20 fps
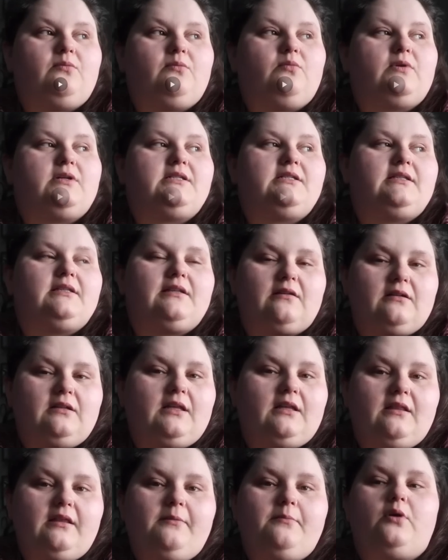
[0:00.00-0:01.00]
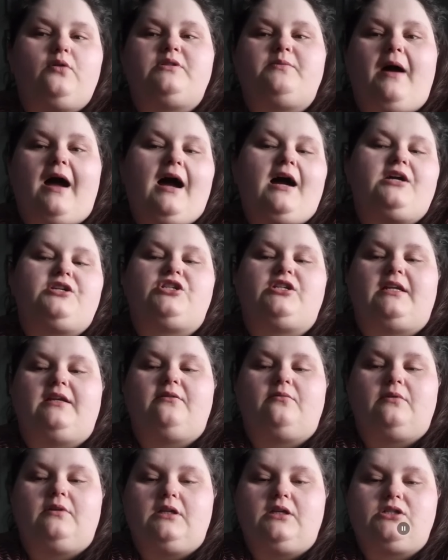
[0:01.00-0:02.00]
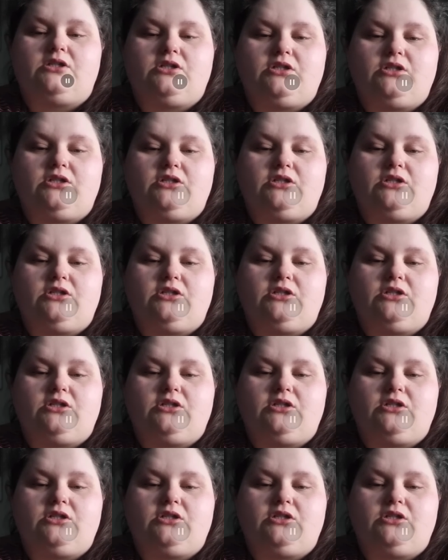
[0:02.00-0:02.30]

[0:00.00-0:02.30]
Was literally the most passionate relationship.